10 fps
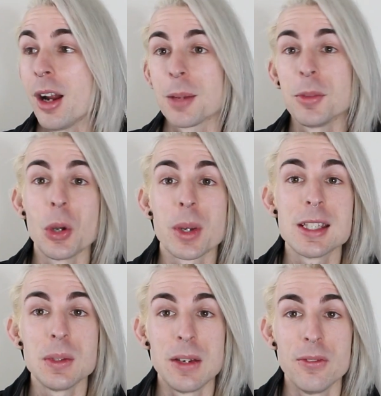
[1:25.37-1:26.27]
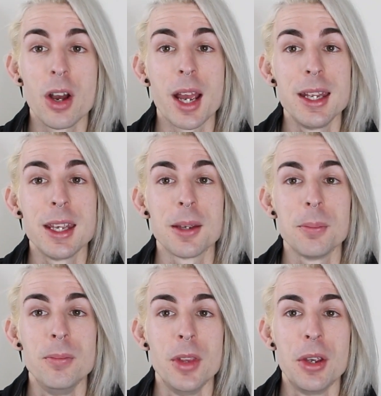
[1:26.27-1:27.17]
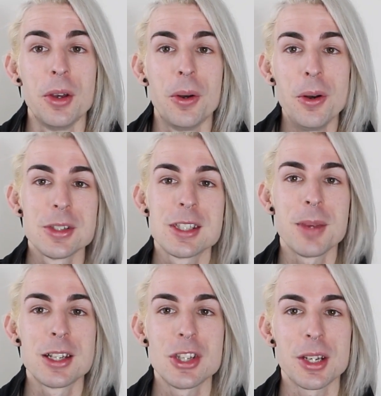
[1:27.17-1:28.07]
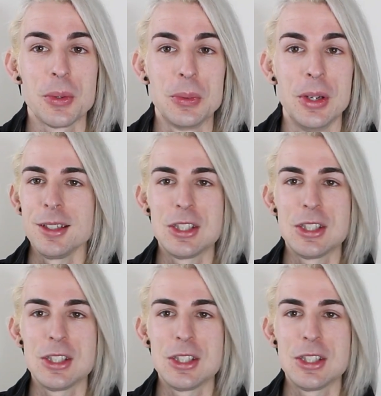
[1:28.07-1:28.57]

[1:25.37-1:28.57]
I am going to invite him onto my channel,